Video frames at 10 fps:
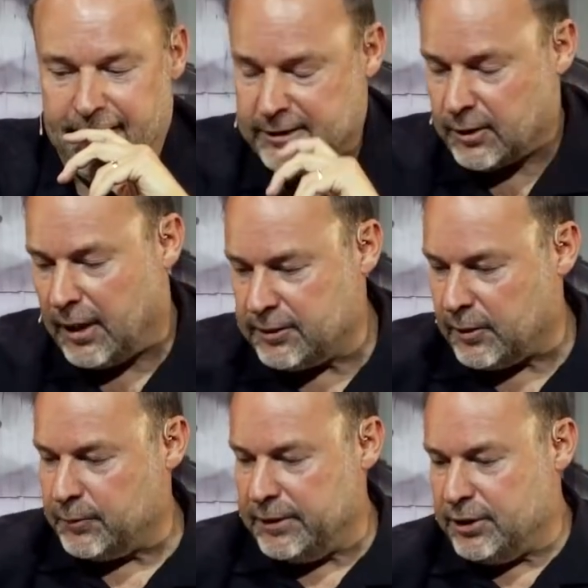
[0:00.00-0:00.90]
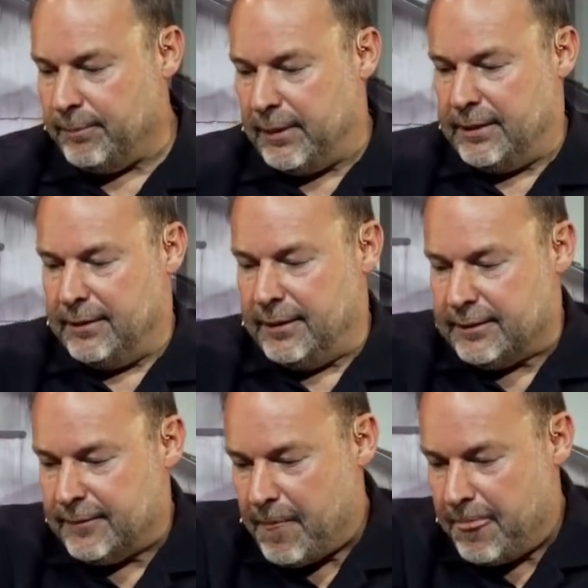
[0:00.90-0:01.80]
And so as we jump into
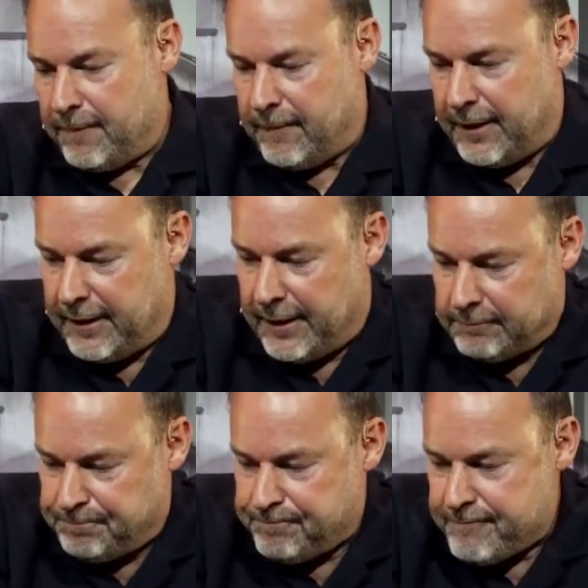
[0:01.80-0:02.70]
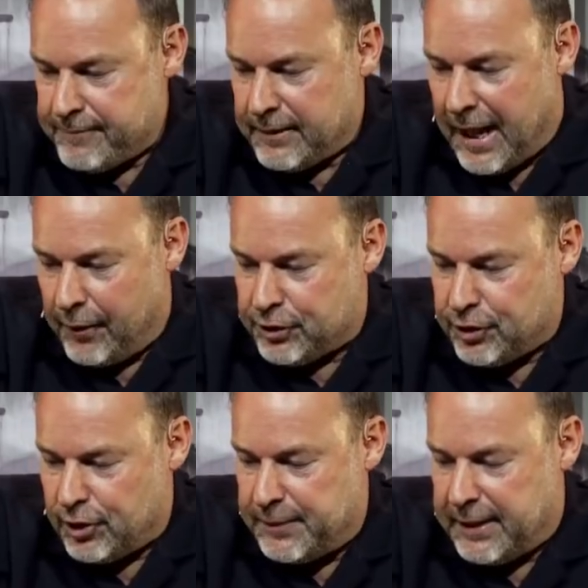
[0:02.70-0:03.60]
this right now, how the
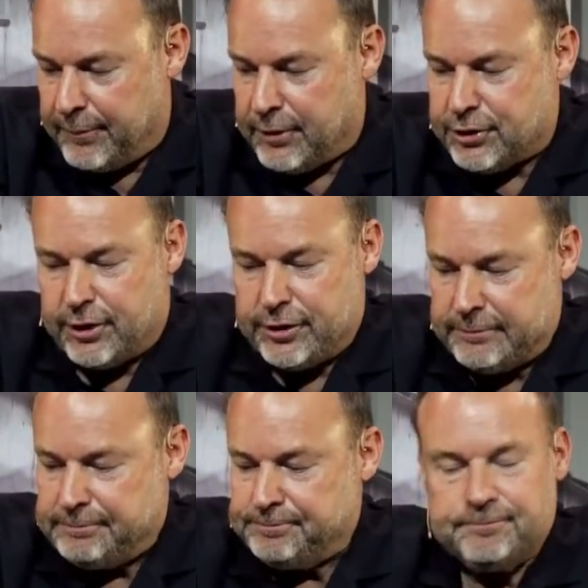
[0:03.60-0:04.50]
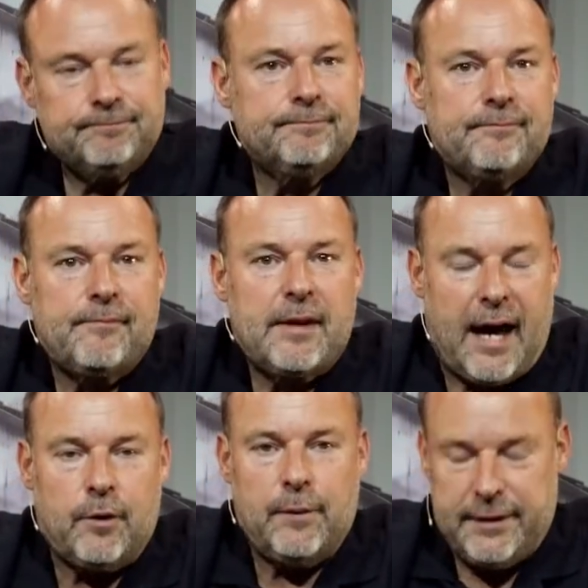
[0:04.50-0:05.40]
church became the church,
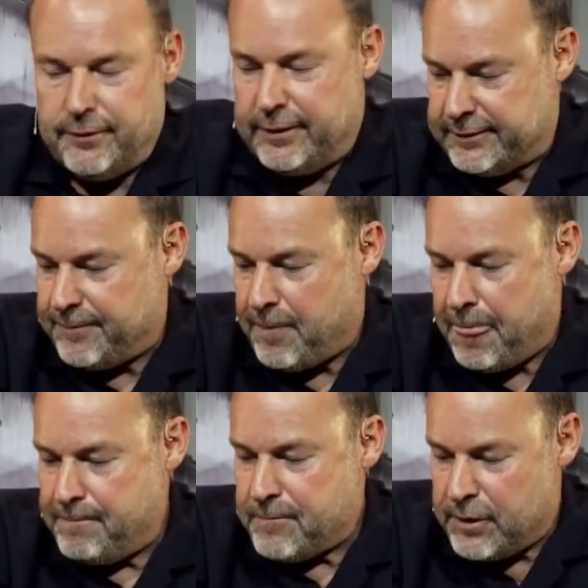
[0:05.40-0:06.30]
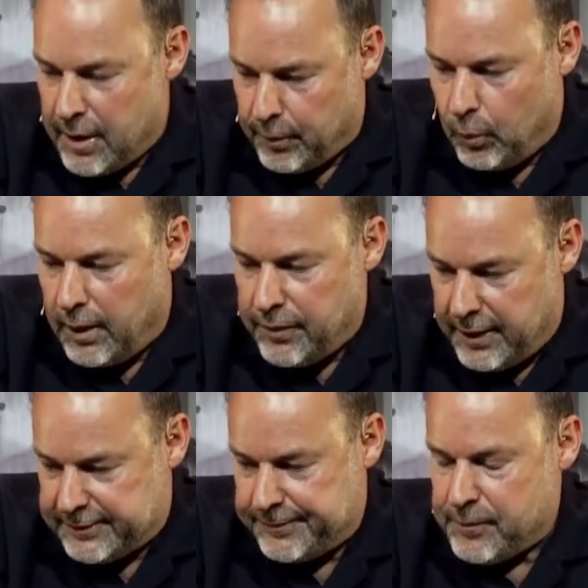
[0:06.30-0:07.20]
how do we do this? Number one,
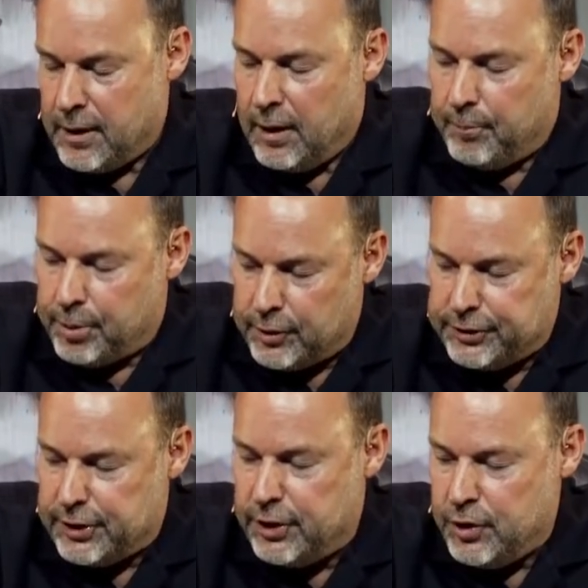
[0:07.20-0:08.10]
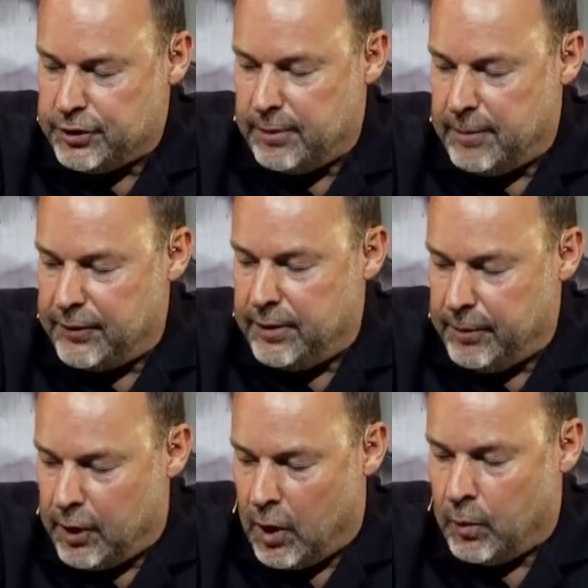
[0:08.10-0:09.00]
this persecution made
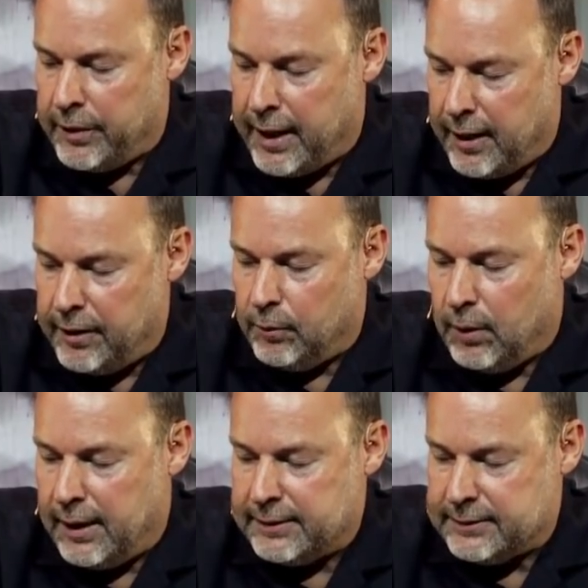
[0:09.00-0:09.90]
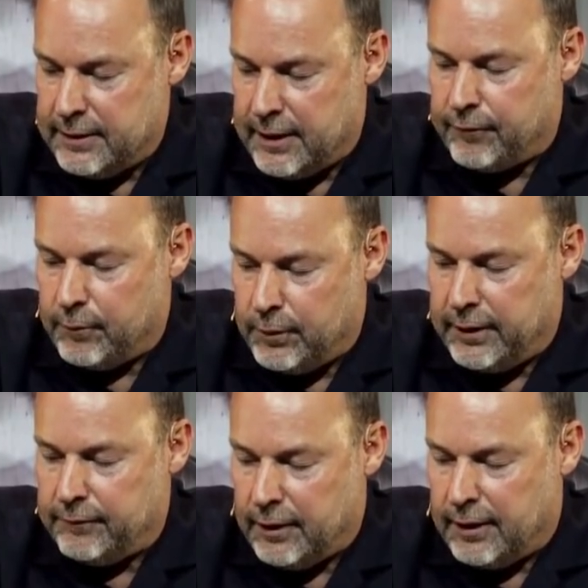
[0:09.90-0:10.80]
them go where they otherwise never would
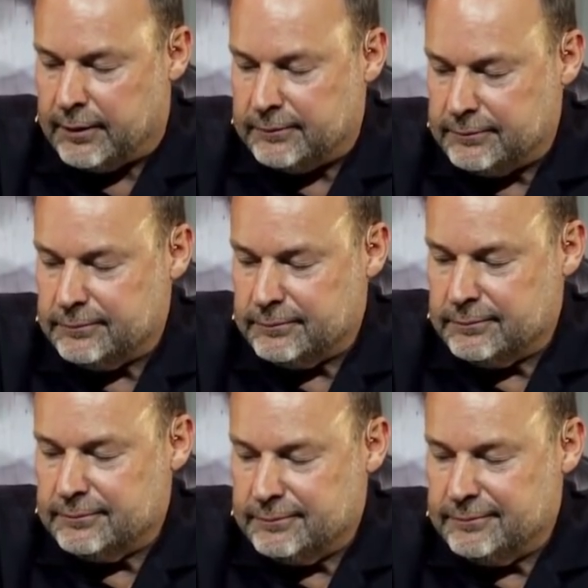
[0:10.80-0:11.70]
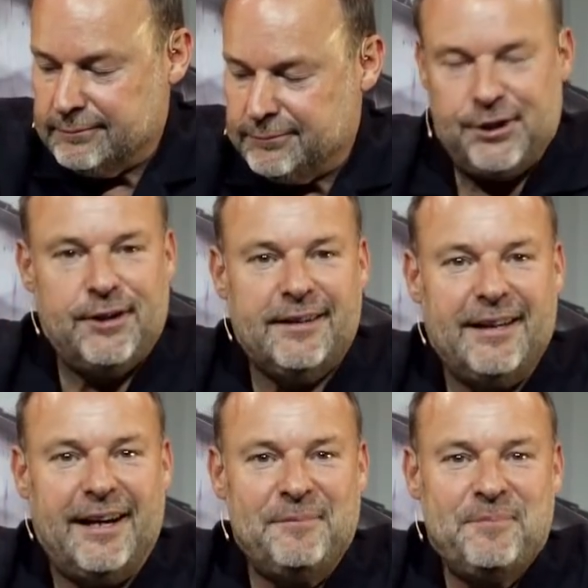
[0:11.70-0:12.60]
have gone. Do you get
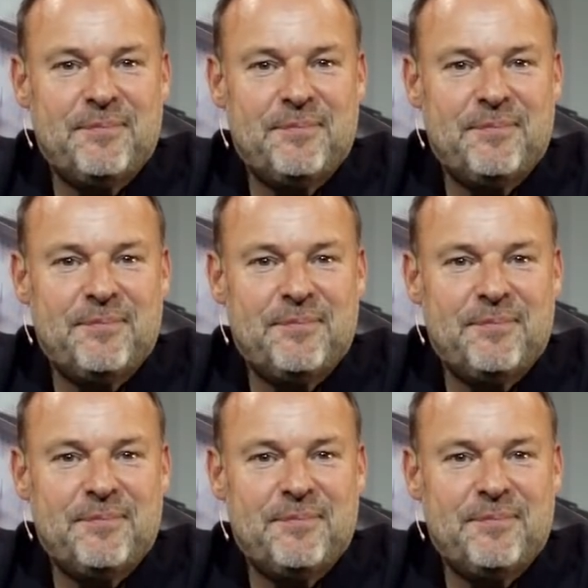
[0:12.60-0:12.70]
that?